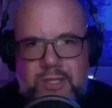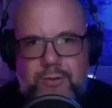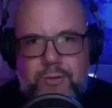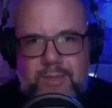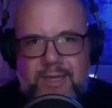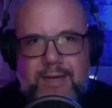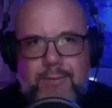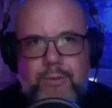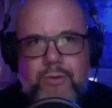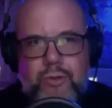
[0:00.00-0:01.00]
to be
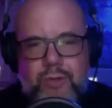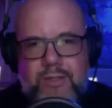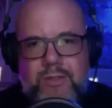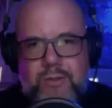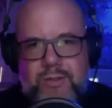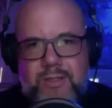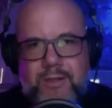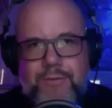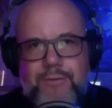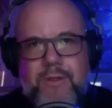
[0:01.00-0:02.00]
able to trust
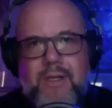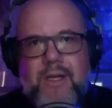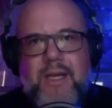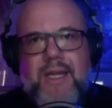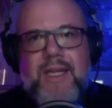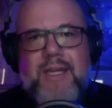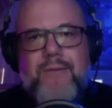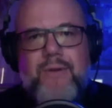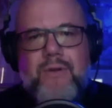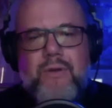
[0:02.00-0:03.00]
yourself,
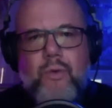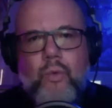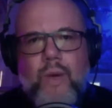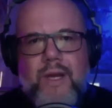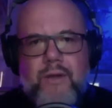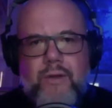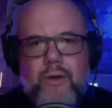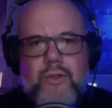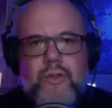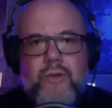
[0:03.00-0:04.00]
even when
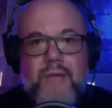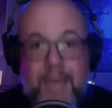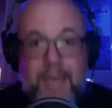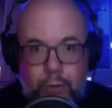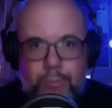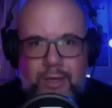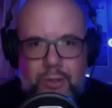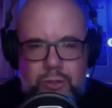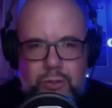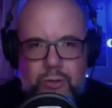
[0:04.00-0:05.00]
those who care
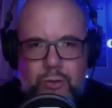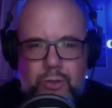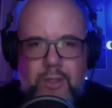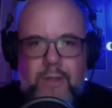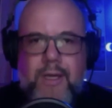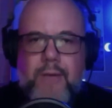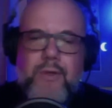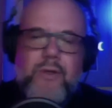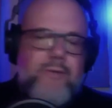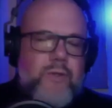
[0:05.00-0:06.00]
about you, and we're
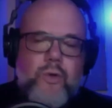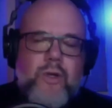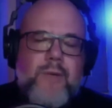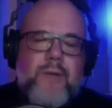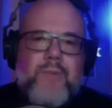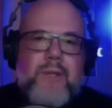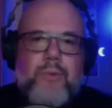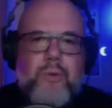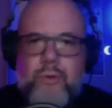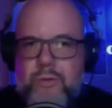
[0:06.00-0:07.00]
not even talking about
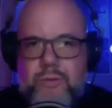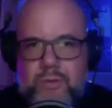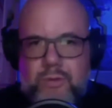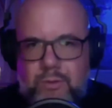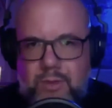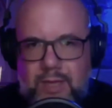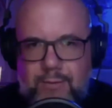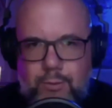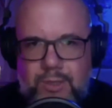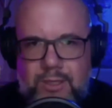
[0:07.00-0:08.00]
people who have
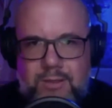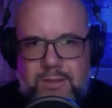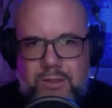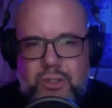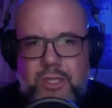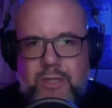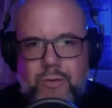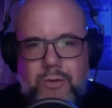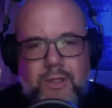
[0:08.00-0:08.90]
opinions in general,